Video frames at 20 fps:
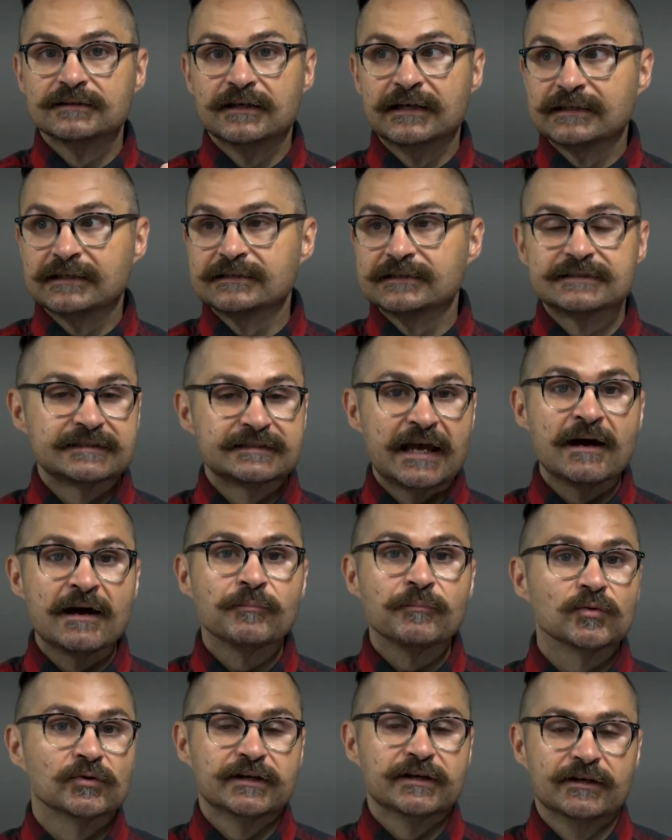
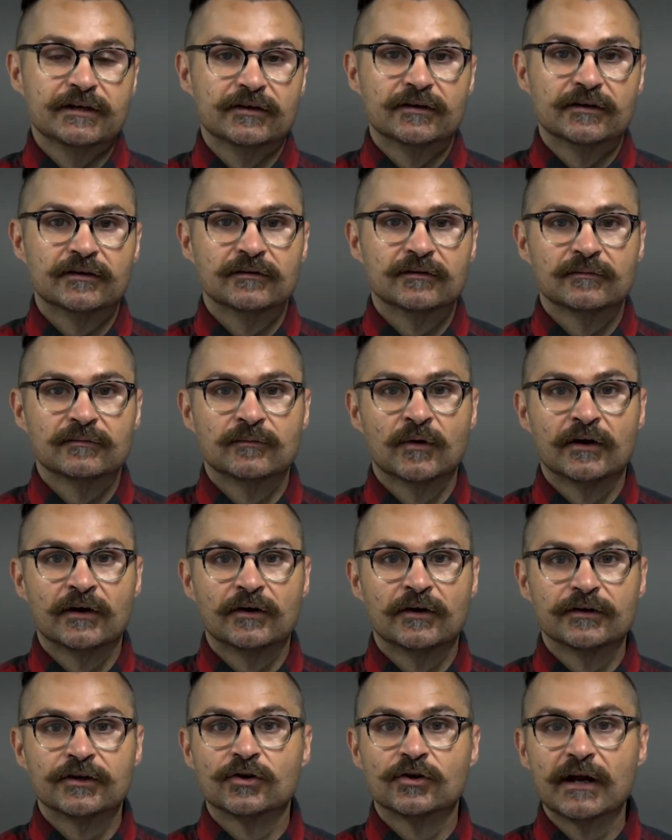sample here, where
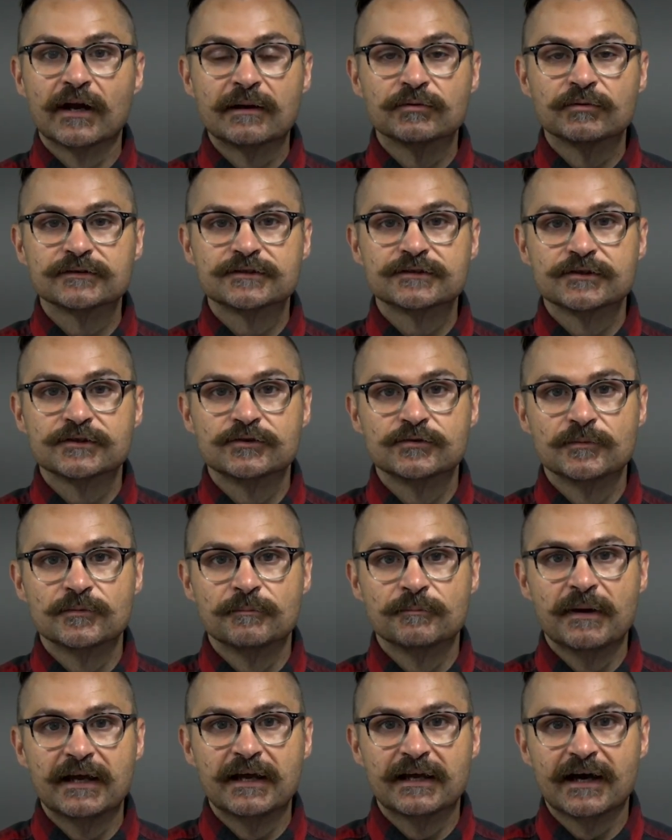you're able to
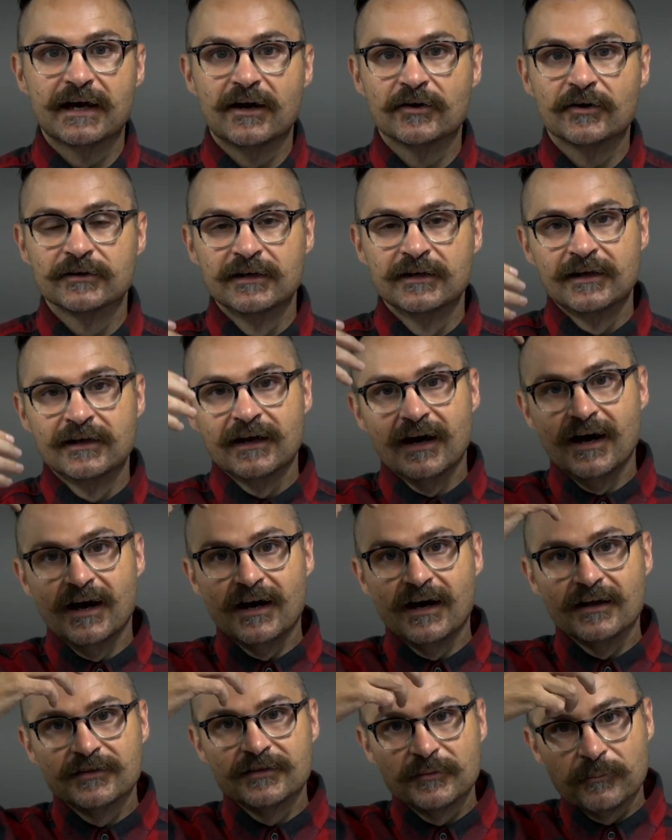make out
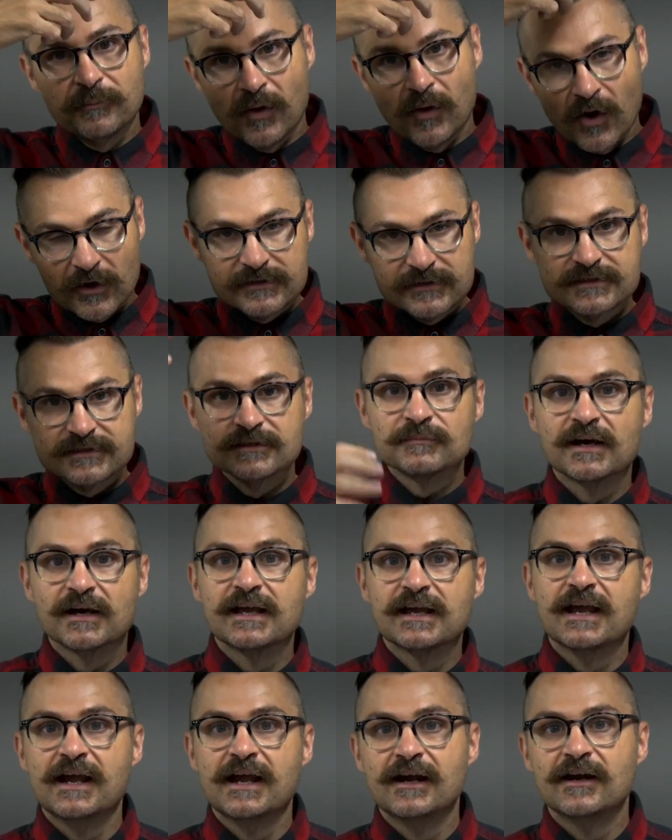the parts in my
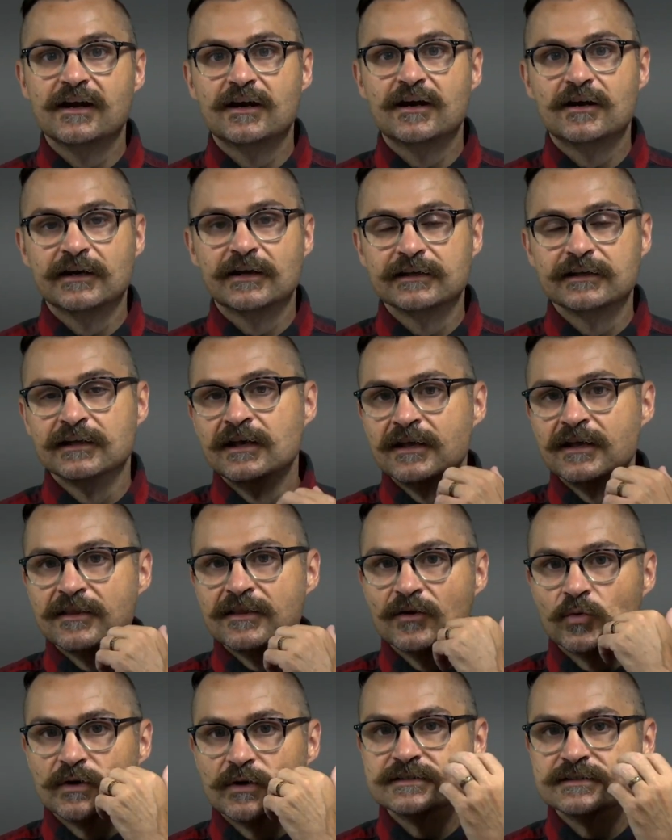hair and the
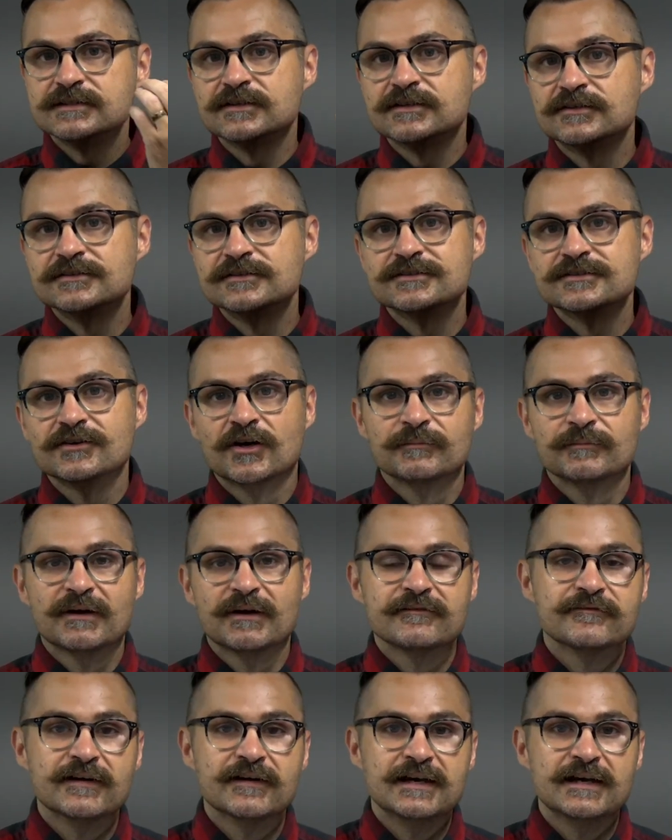whiskers on my
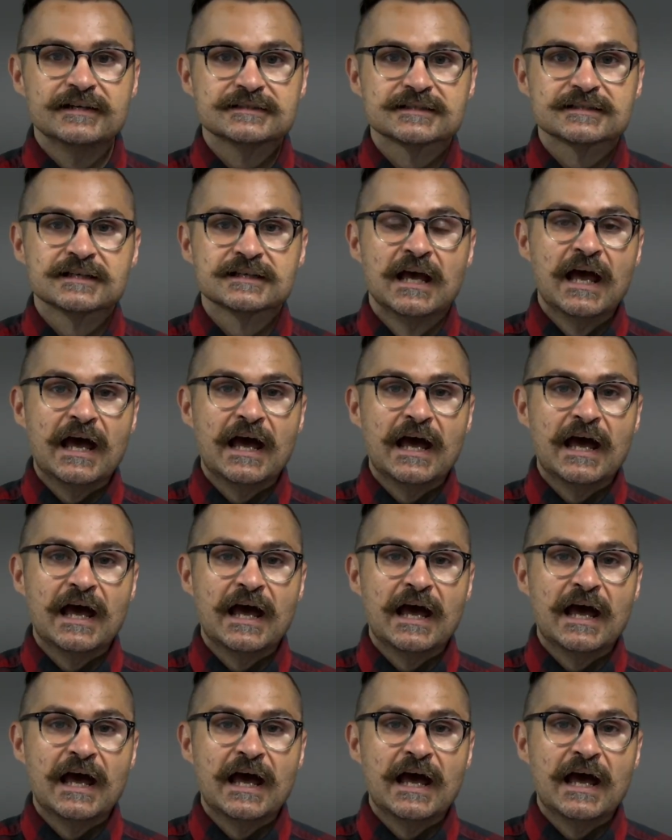face.